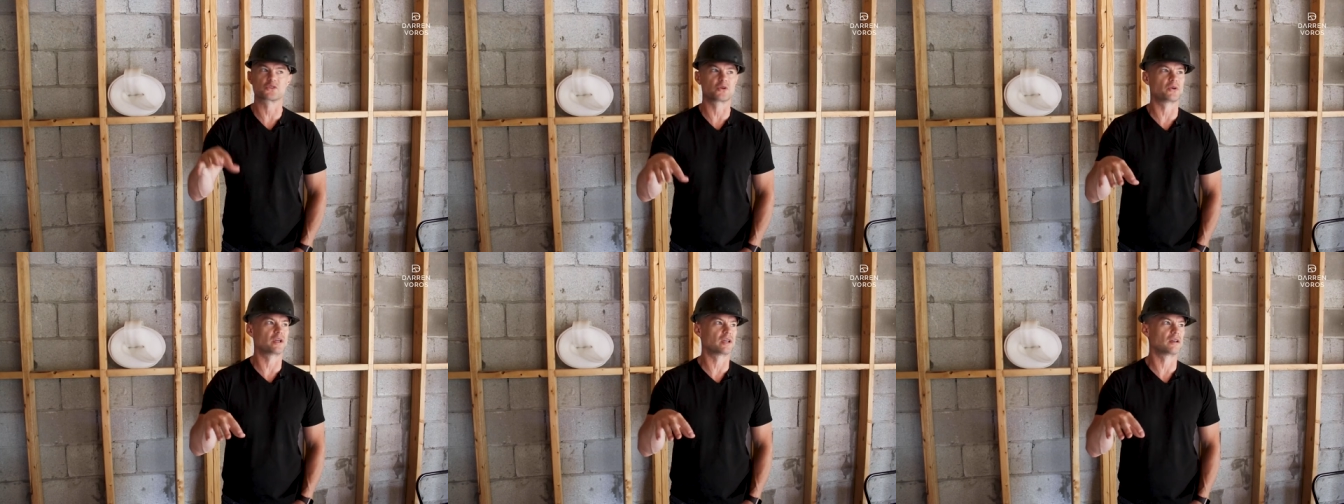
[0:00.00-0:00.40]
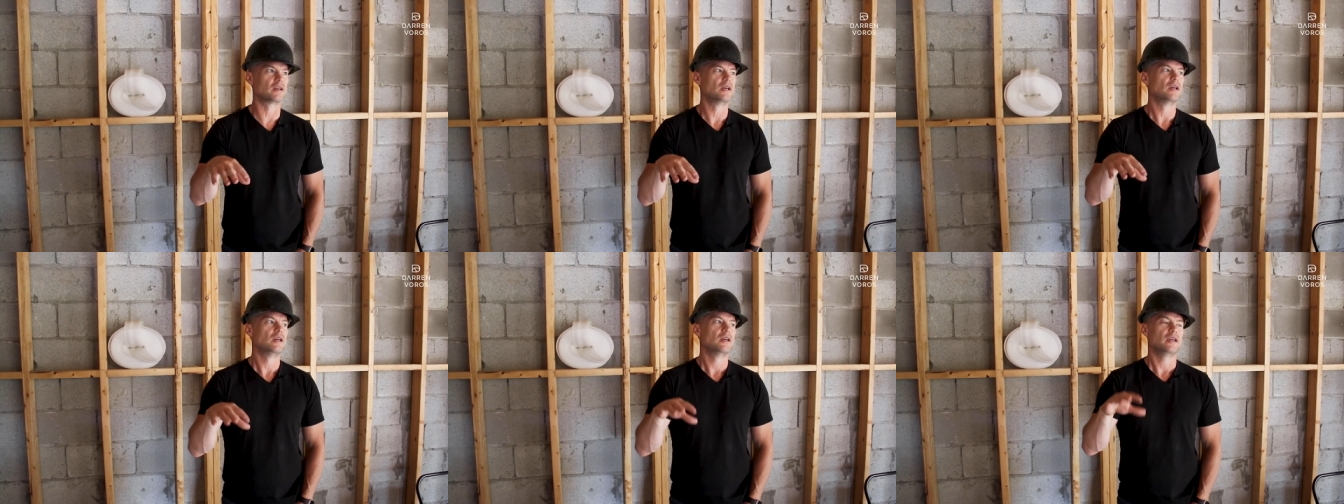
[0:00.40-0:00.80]
zoning
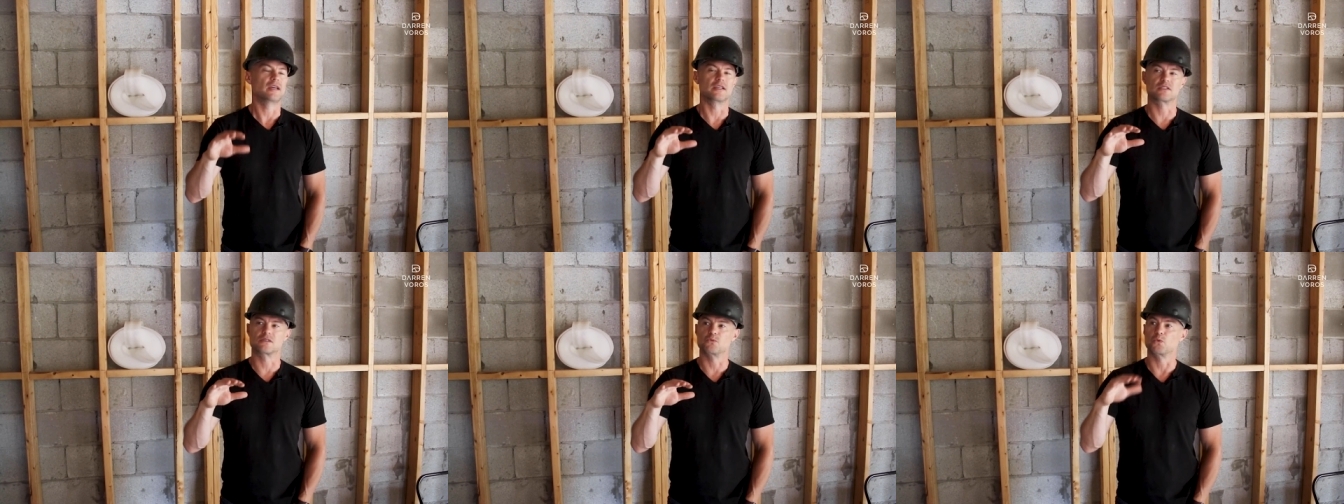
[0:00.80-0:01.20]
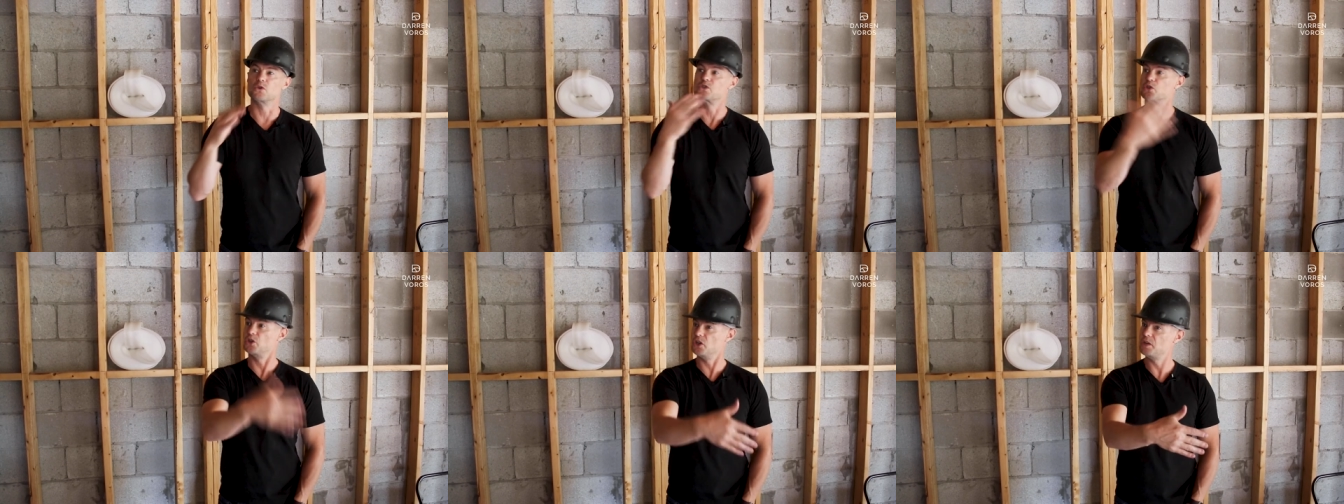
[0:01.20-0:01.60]
is
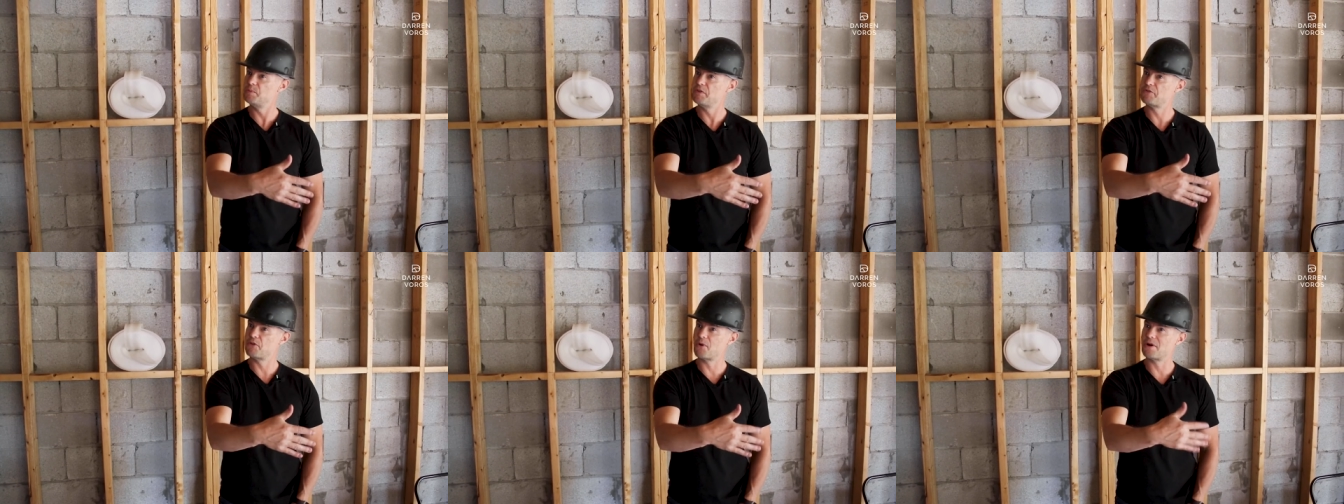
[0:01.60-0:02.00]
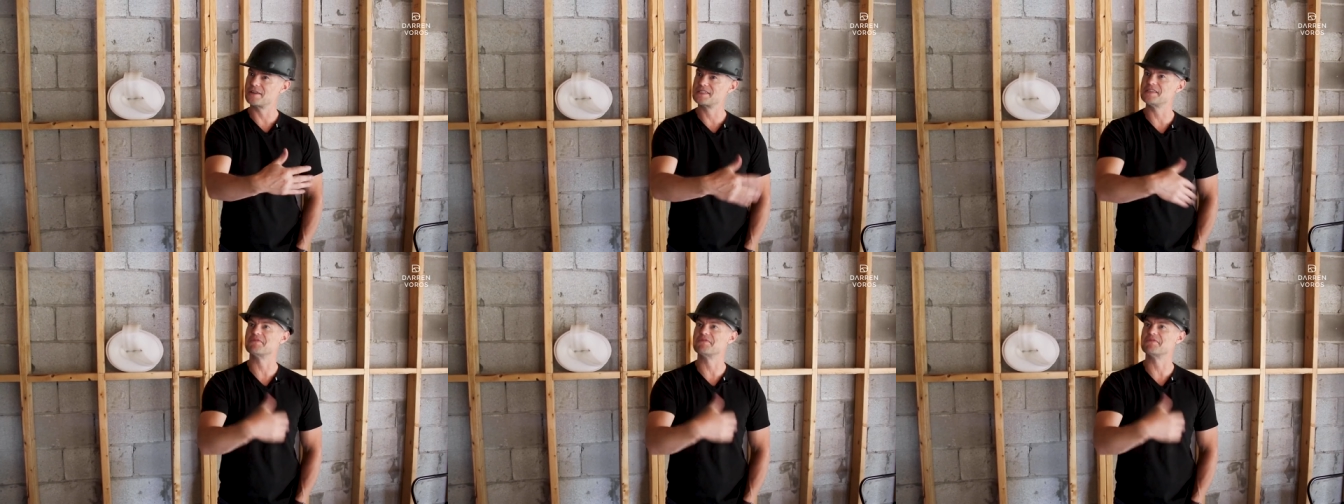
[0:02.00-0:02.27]
was good before, it's